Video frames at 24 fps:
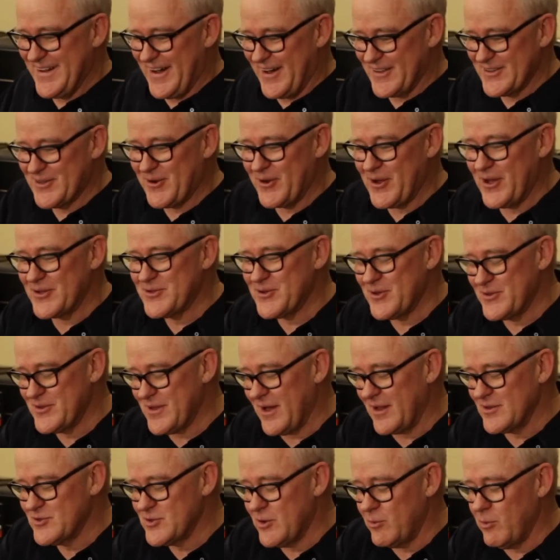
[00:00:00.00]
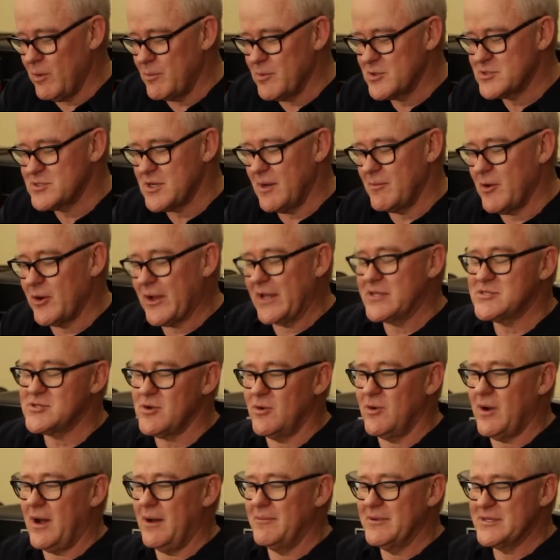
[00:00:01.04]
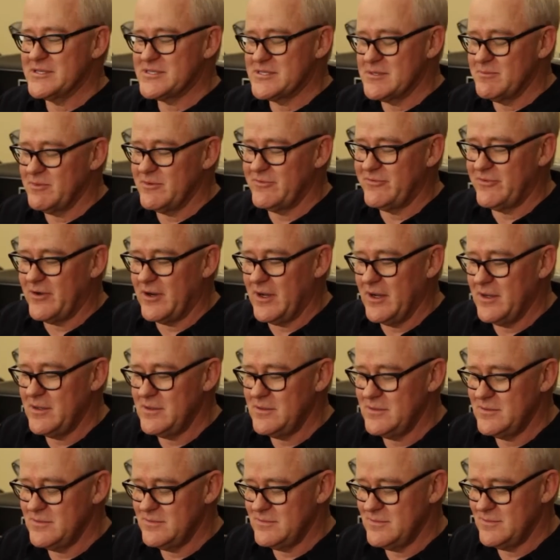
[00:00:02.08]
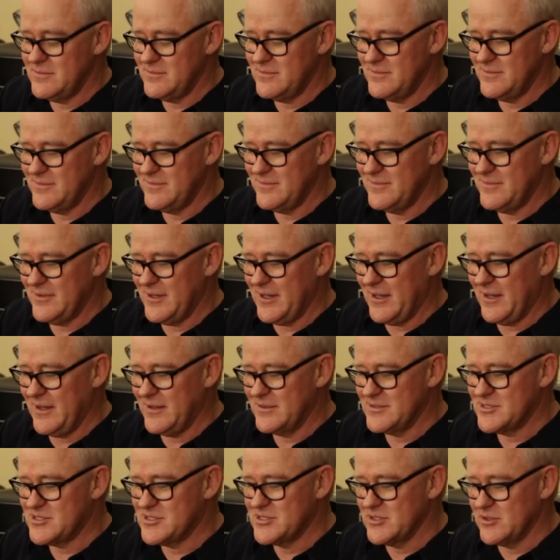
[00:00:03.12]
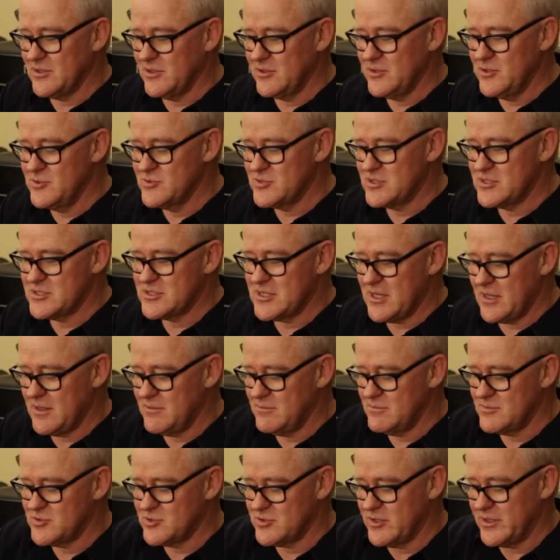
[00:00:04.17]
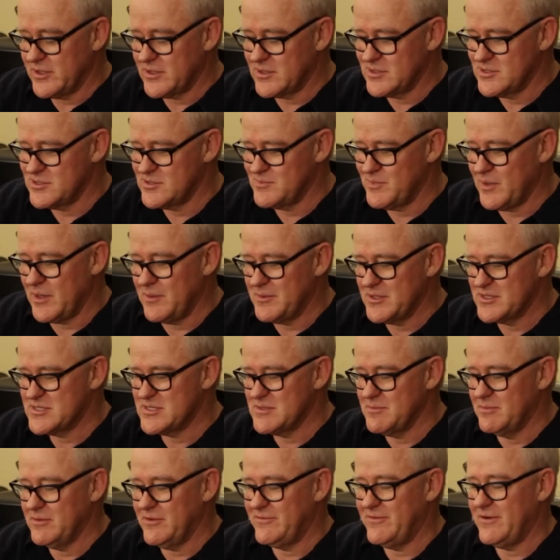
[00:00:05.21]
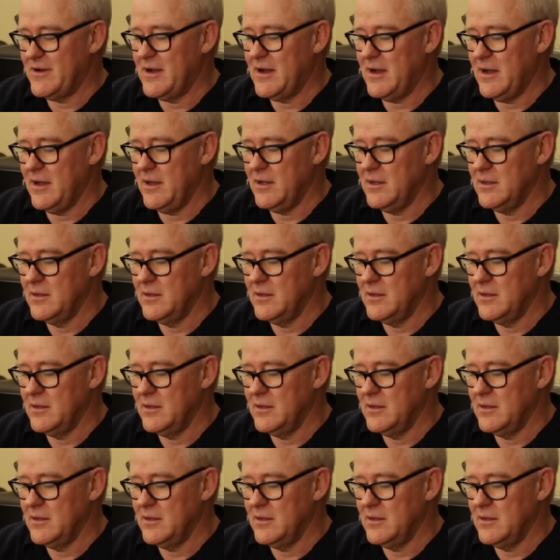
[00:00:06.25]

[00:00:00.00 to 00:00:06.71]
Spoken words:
I'll do it one more time. Okay, so I'm going to simplify it and still use the same tricks, but I'm going to simplify.